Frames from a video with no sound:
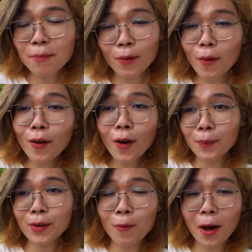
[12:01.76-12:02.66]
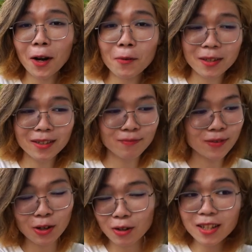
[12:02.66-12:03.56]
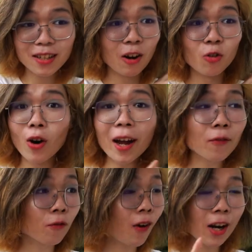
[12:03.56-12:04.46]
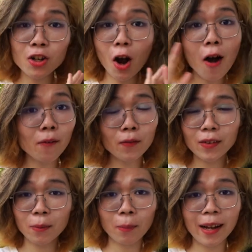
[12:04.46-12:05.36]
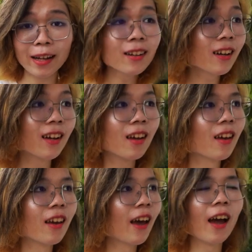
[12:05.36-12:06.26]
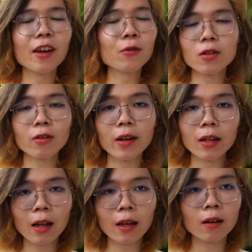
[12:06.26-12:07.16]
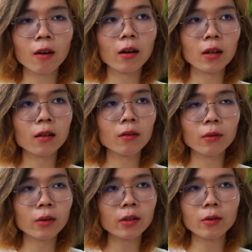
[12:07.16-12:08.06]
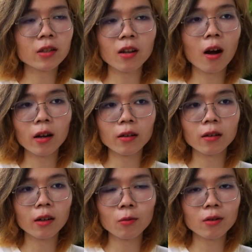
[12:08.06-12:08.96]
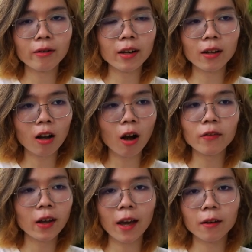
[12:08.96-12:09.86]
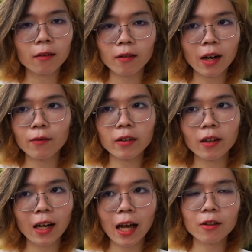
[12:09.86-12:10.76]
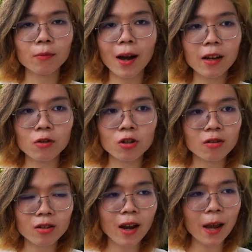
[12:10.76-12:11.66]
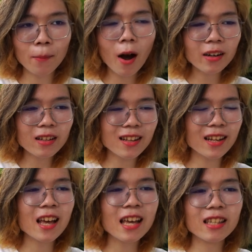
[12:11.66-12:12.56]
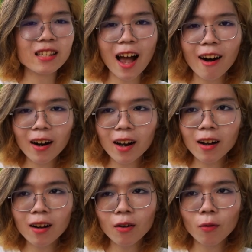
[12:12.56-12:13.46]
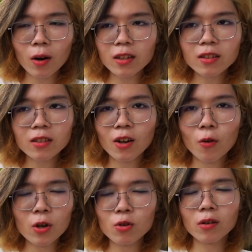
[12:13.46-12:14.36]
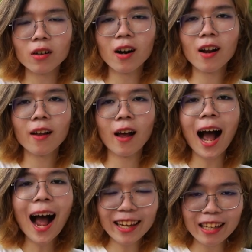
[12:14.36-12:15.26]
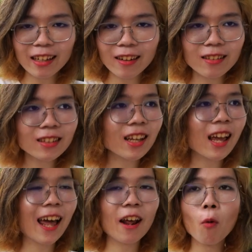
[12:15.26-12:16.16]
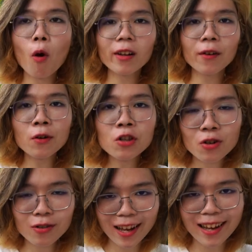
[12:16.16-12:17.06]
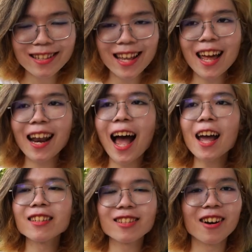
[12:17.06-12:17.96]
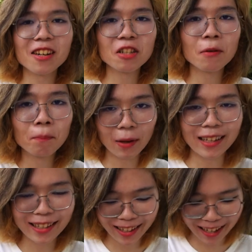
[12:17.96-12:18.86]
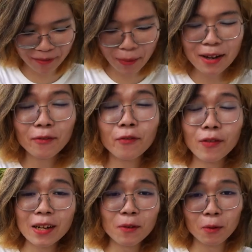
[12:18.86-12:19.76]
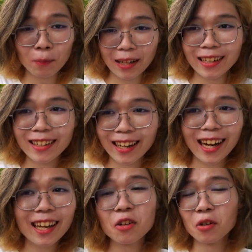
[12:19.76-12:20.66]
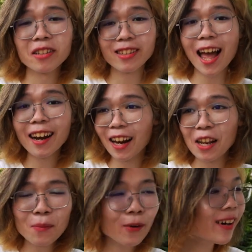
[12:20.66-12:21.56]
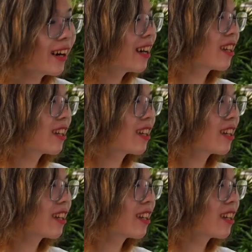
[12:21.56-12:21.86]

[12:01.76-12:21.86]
It broke on me while I was, you know, just right fresh off of the plane. It was already like gone. it, it, it was gone it was already like off the handle and everything and I had to buy new shoes. So I bought these like Zara ones which were high heels and I wore that for two days and I started to bleed. Like my feet were bleeding and I couldn't stand it anymore.